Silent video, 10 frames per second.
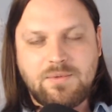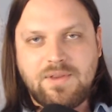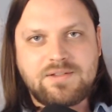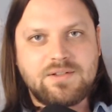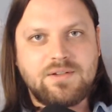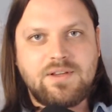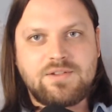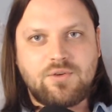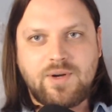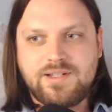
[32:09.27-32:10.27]
I mean, that's
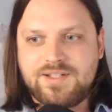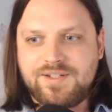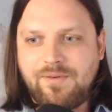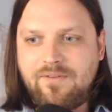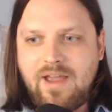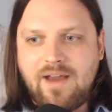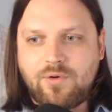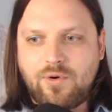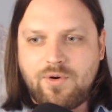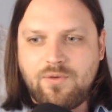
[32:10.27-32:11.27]
a crisis if I've
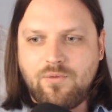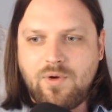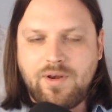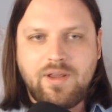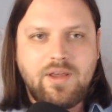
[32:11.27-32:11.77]
ever heard of one.